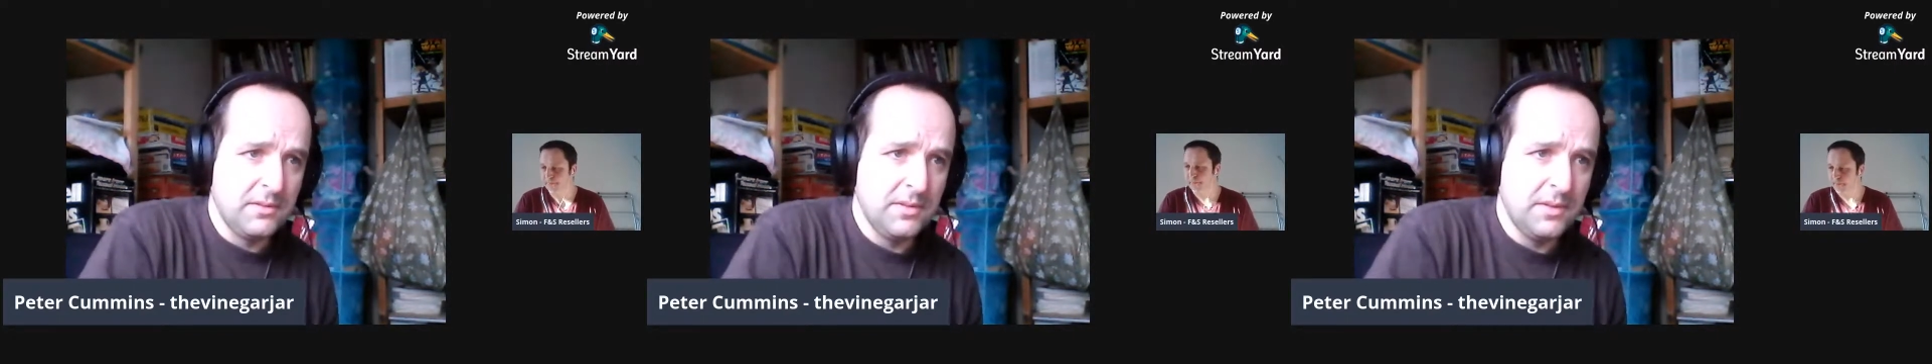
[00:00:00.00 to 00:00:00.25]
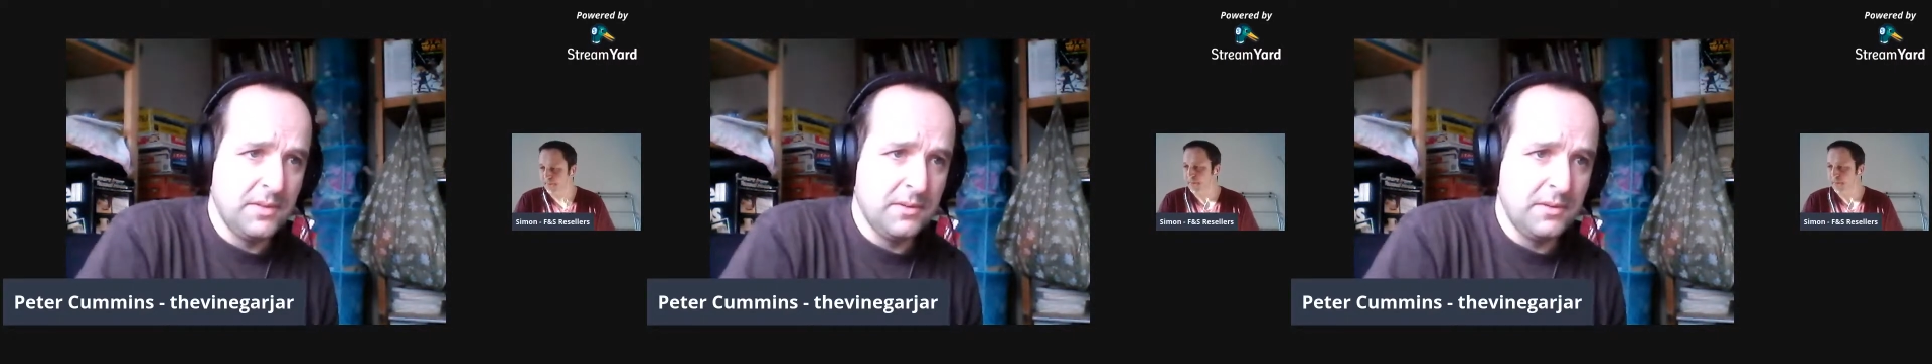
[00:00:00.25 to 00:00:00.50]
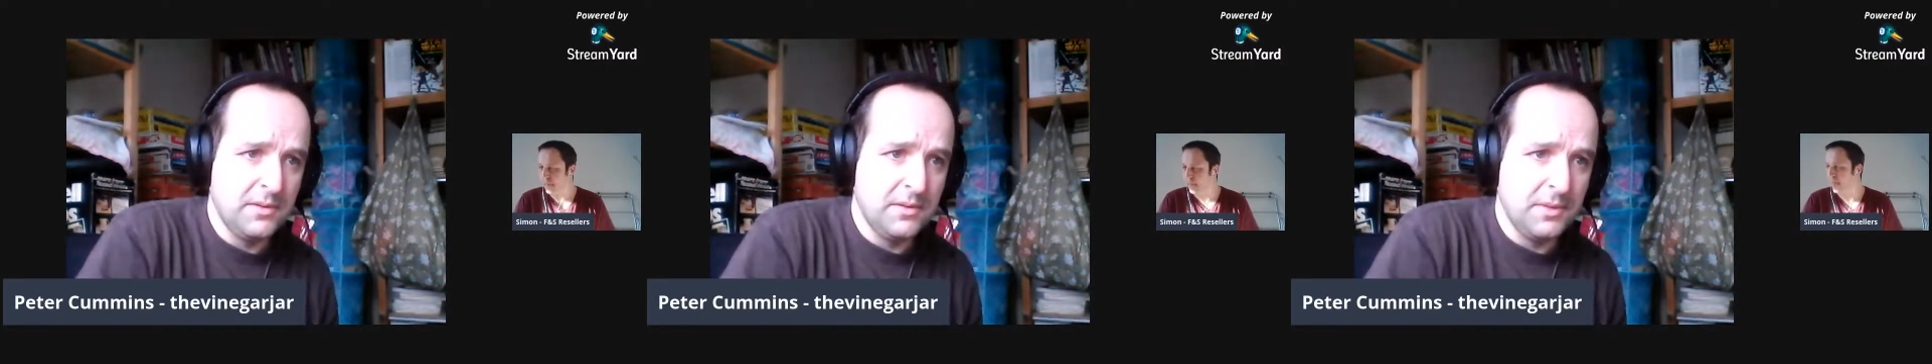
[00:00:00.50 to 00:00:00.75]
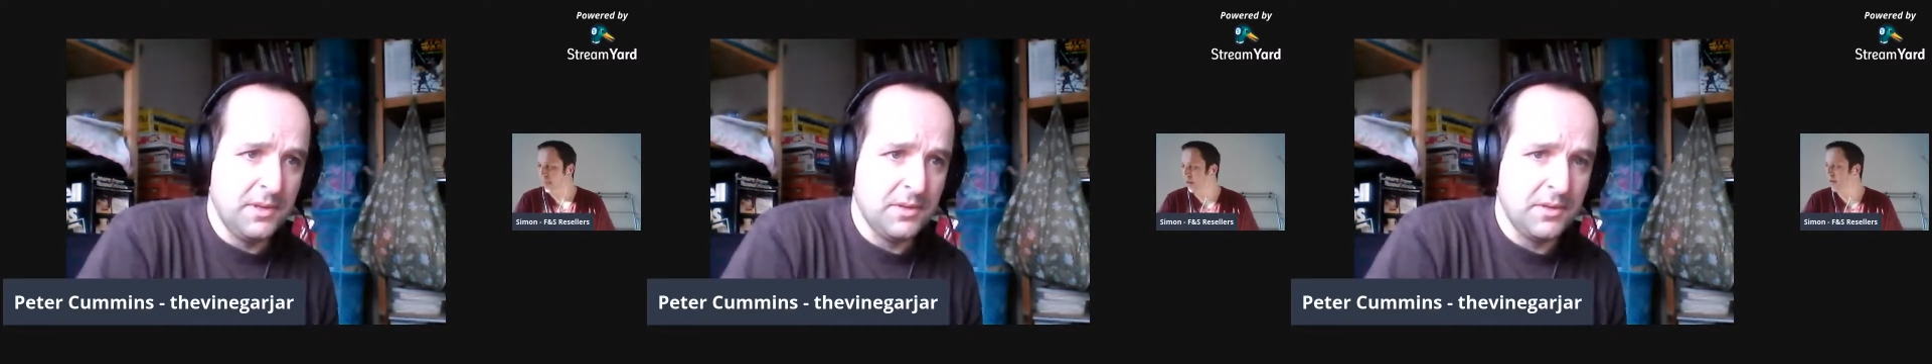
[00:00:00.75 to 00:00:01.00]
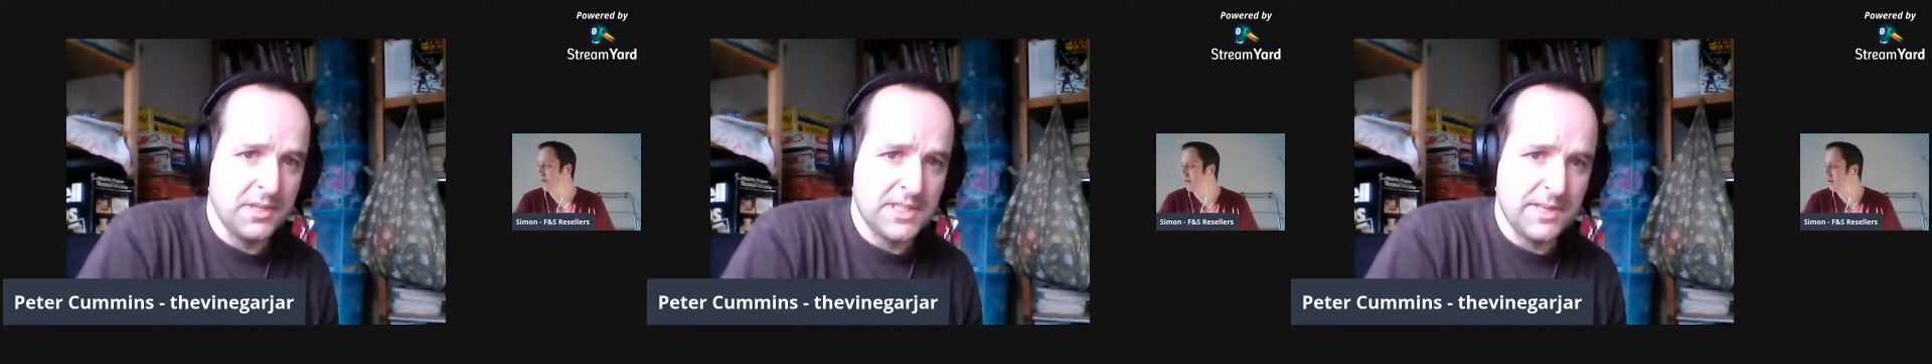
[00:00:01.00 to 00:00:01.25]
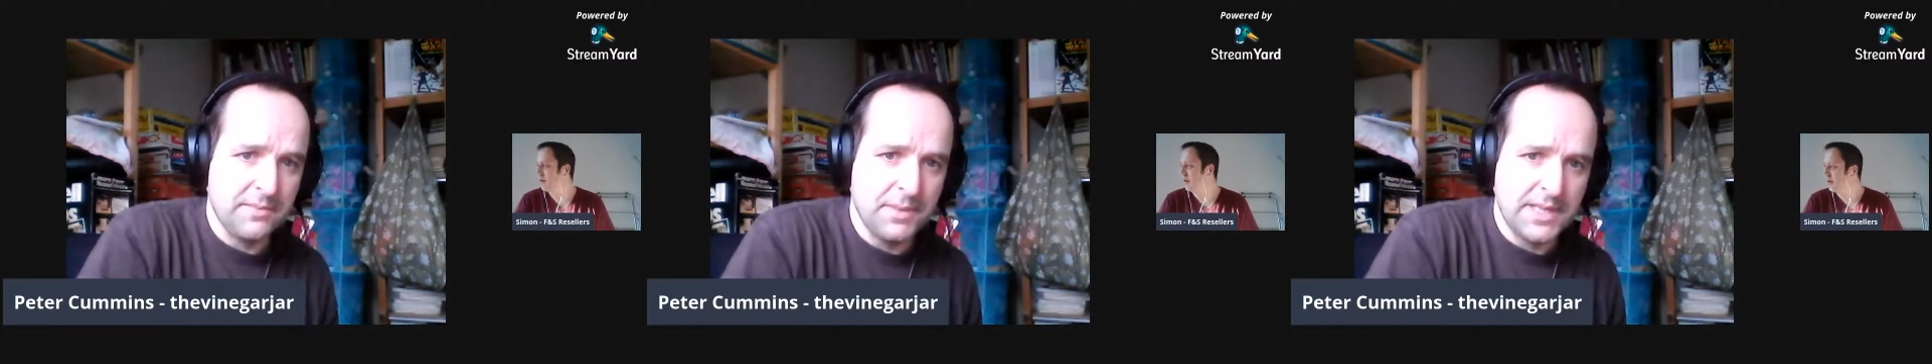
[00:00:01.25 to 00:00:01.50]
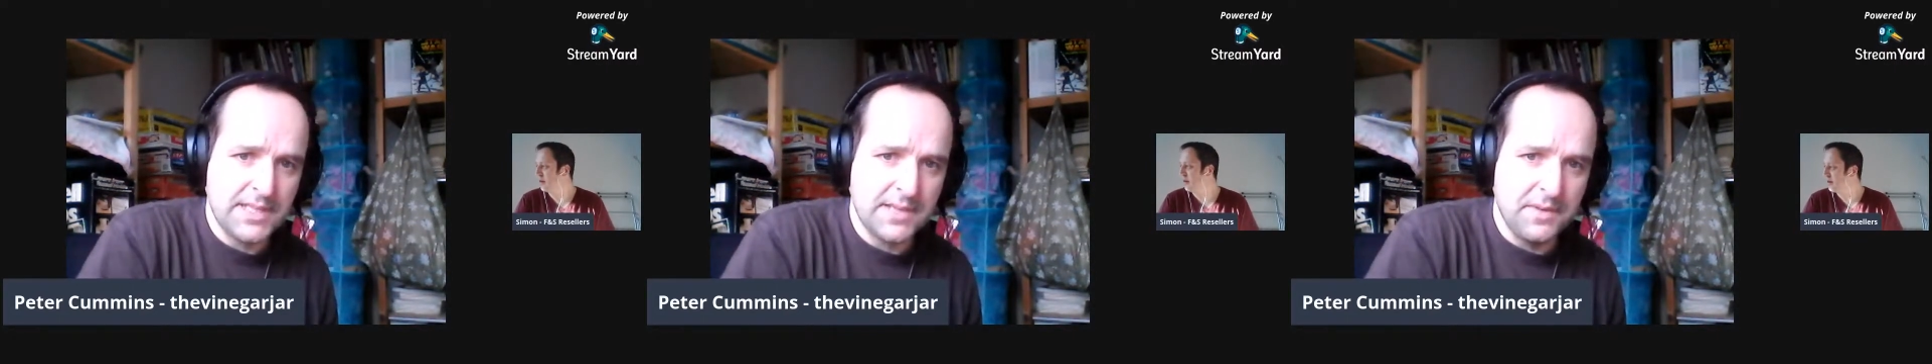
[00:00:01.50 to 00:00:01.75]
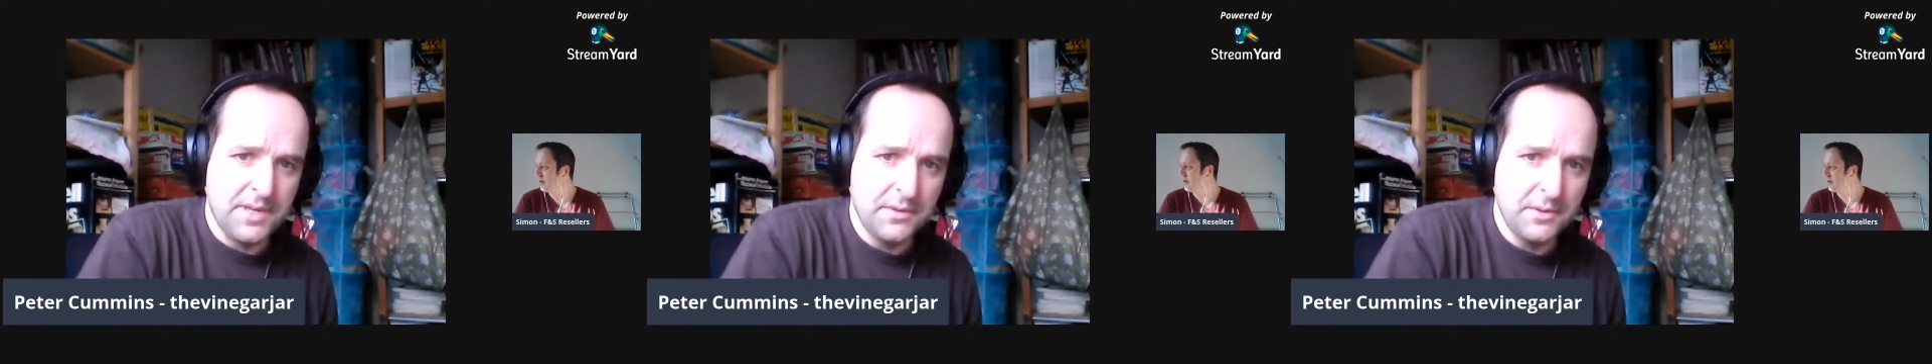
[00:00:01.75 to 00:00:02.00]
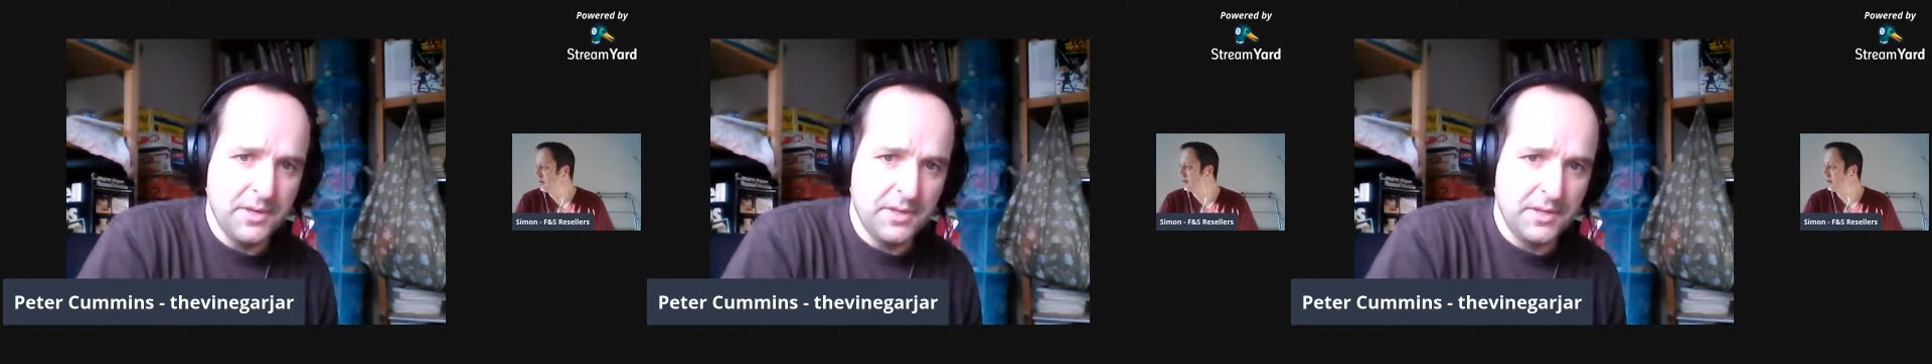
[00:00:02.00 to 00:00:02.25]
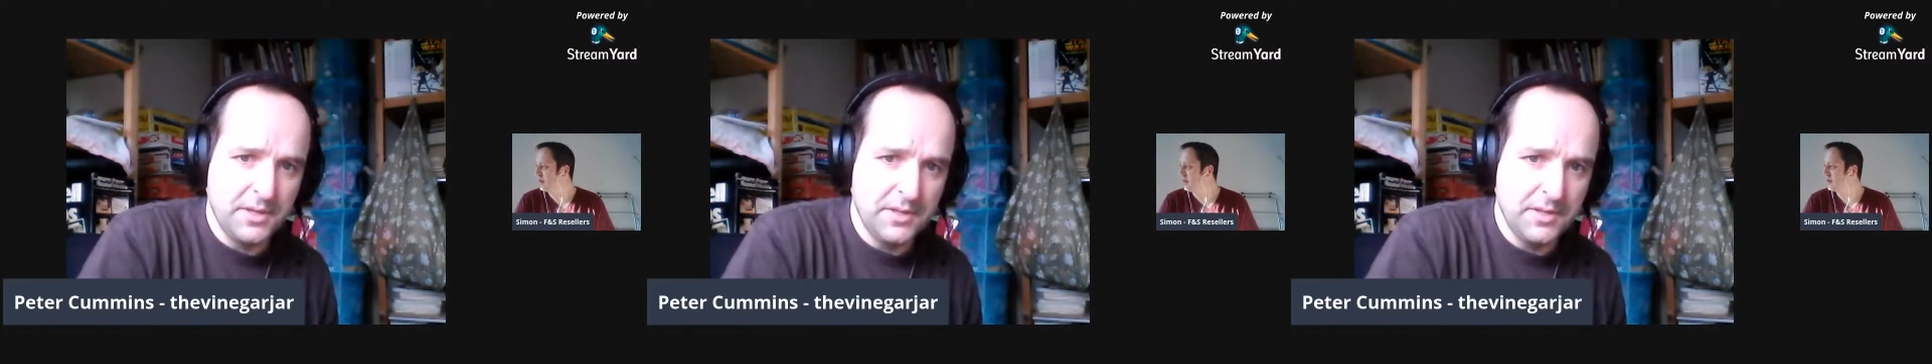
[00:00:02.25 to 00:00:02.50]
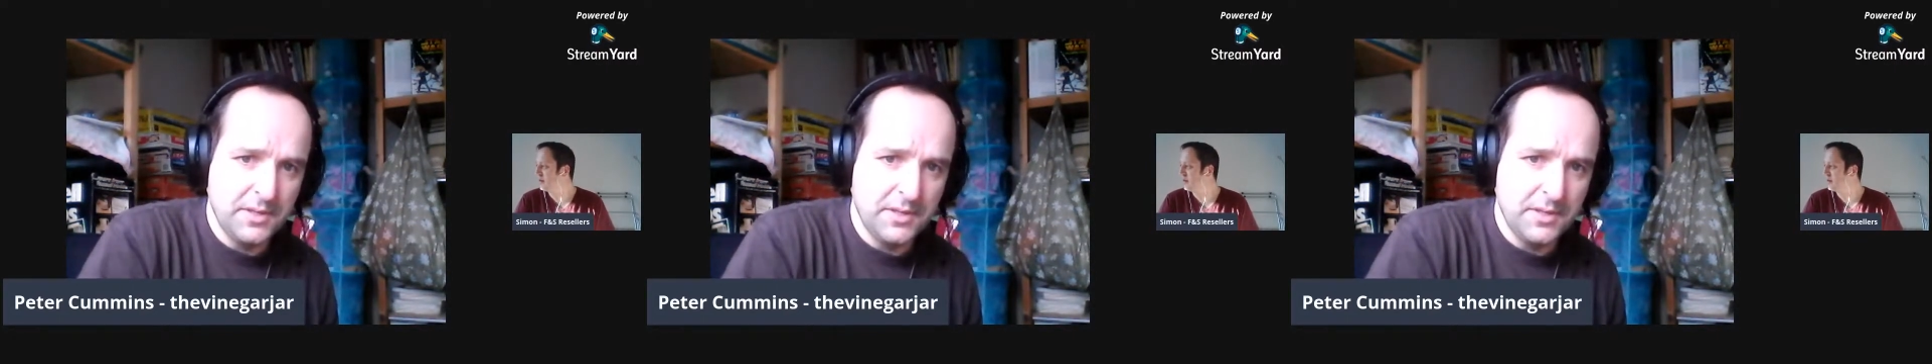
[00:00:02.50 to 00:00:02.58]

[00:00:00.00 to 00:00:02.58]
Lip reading: you're going to be looking at about 70 quid, aren't you?